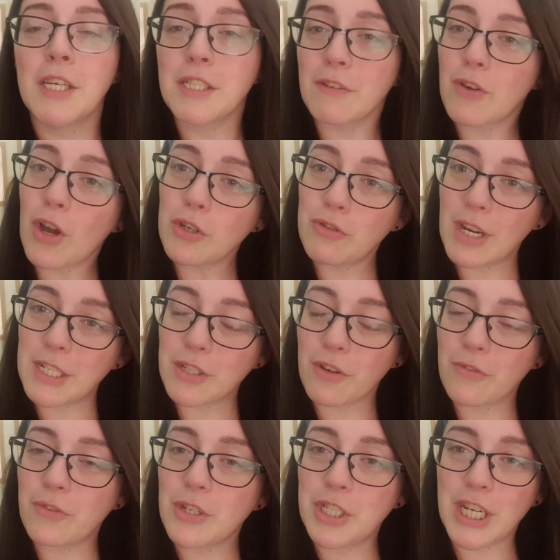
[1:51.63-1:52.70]
So I've got a dress
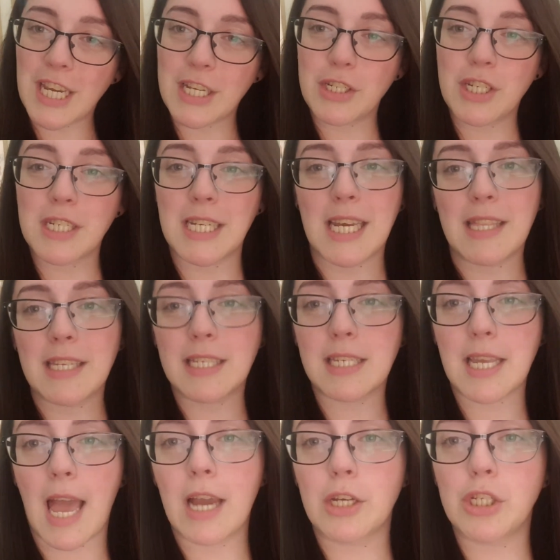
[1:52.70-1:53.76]
on for a change today. This
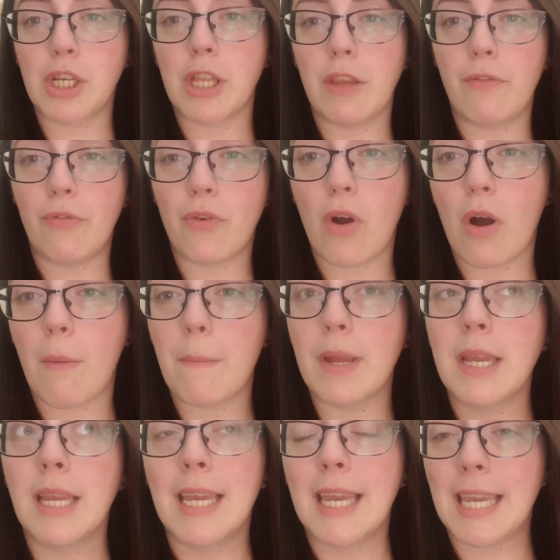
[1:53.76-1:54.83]
is actually
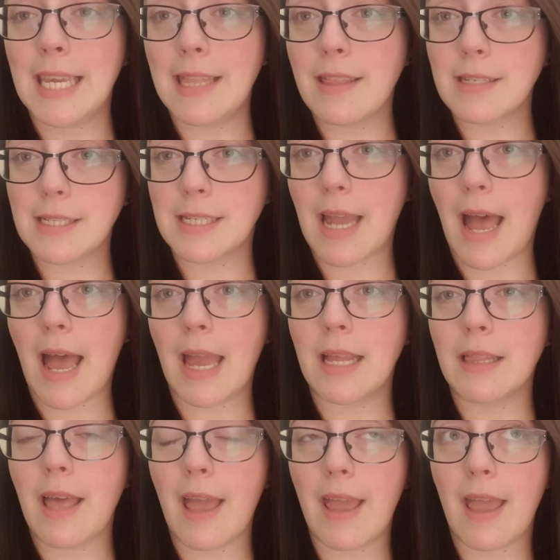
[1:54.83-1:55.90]
from In the
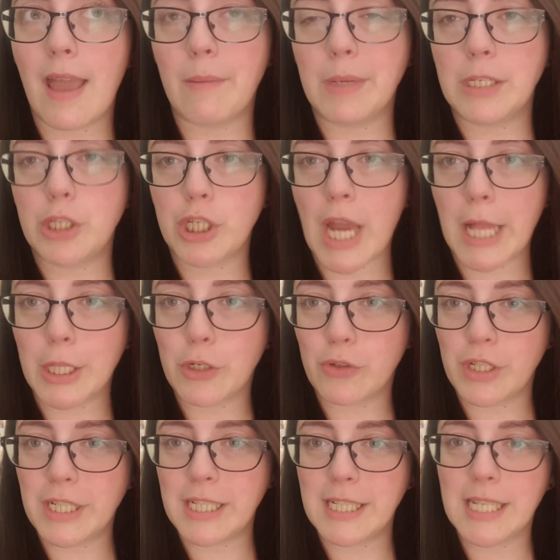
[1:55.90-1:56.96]
Style. Um, it's Charlotte
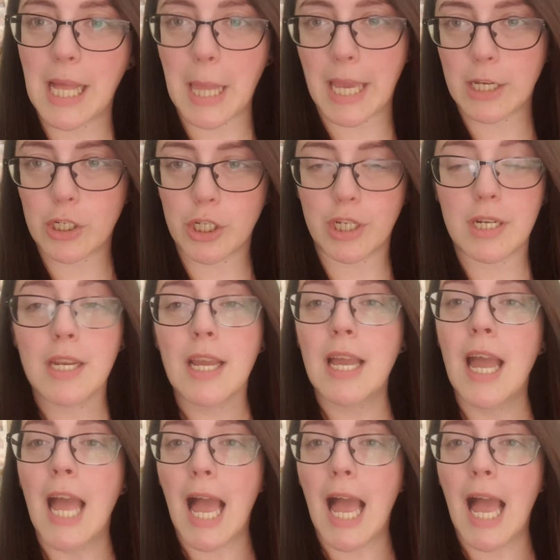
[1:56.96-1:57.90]
Greedy's collection.